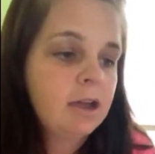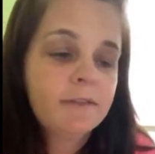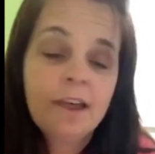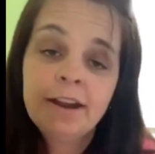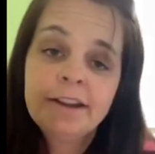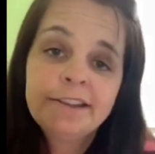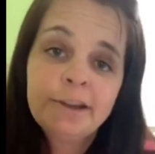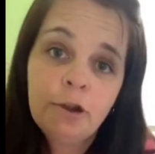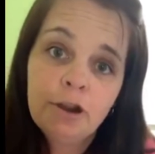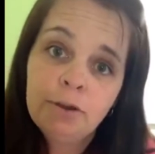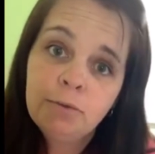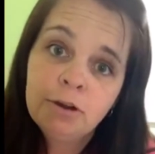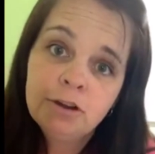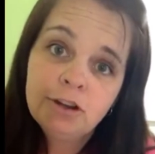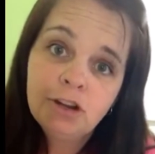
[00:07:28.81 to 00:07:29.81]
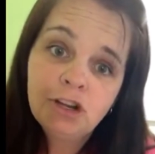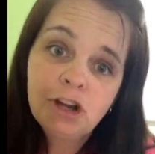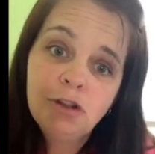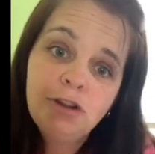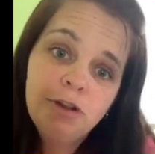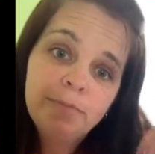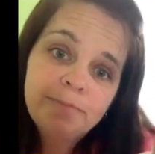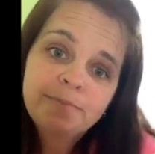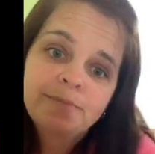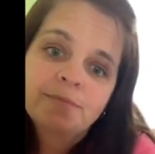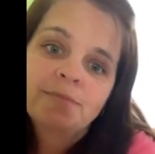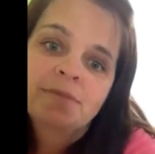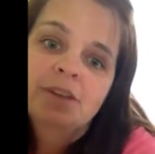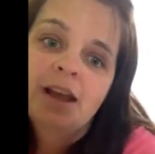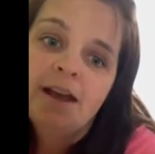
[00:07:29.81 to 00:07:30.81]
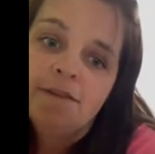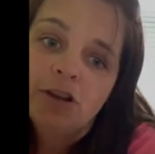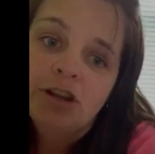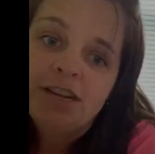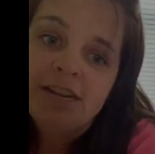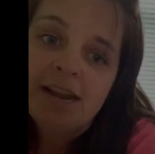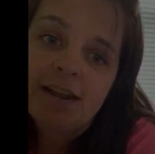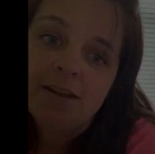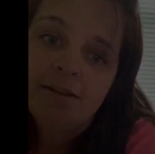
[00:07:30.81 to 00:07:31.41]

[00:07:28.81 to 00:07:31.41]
That is all I wanted to show you. Have a good day.